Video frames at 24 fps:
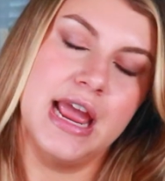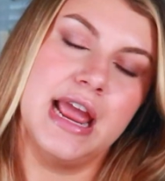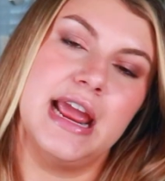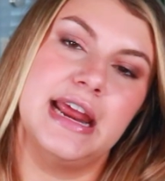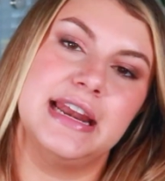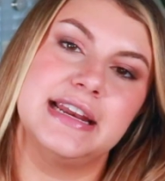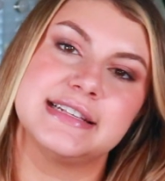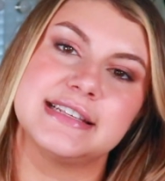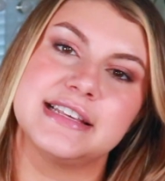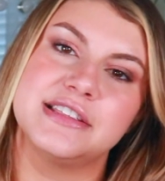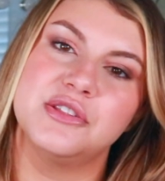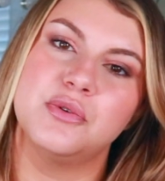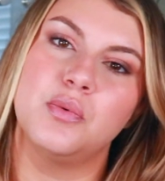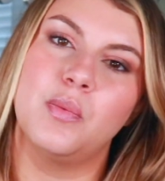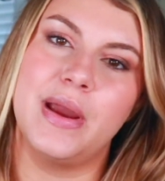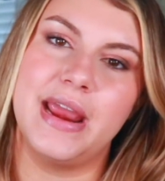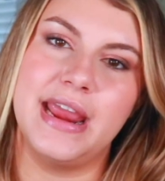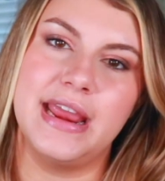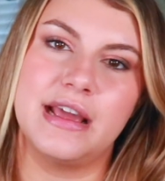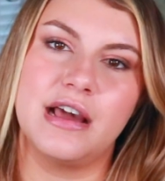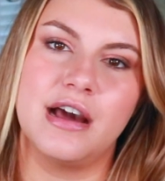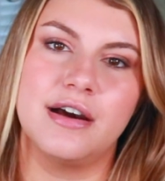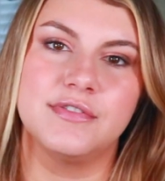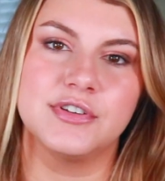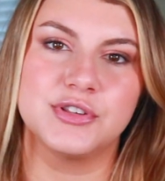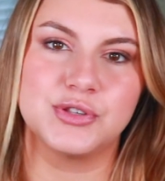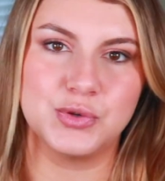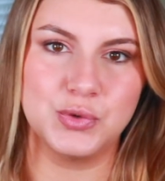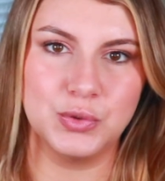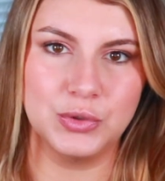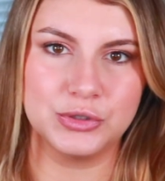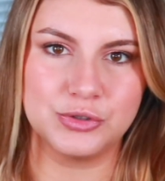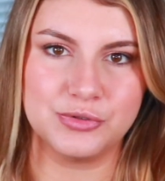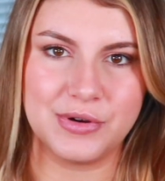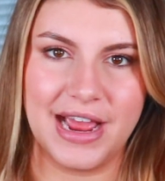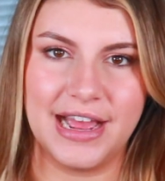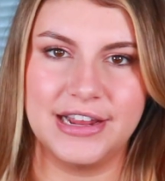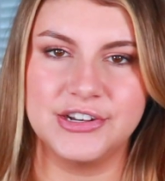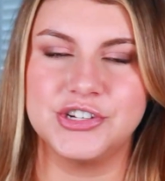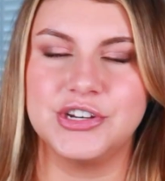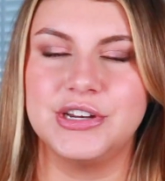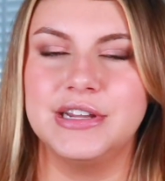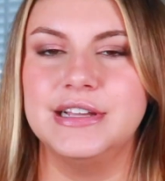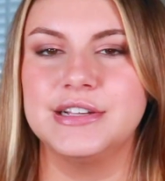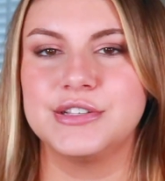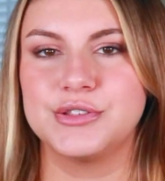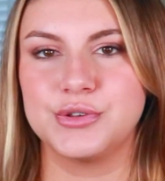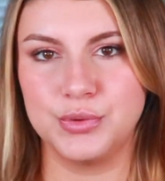It is in the wake of a school
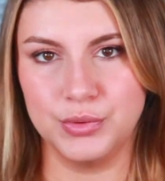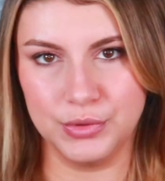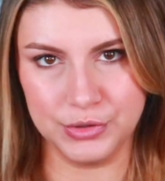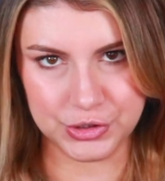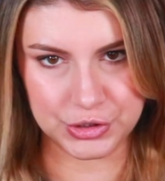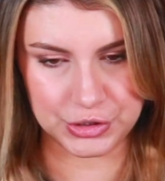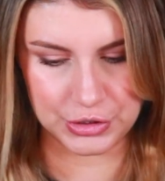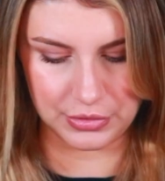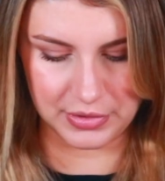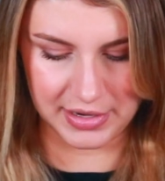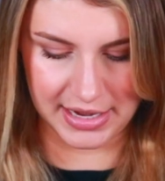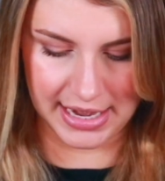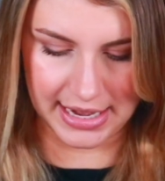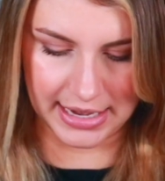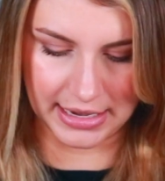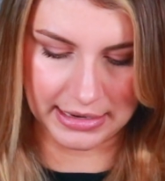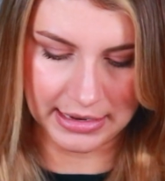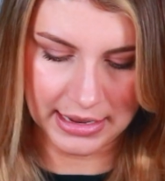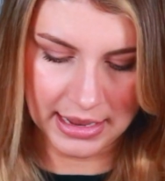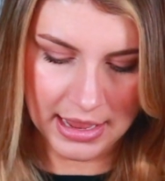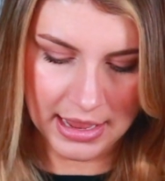tragedy, a school shooting.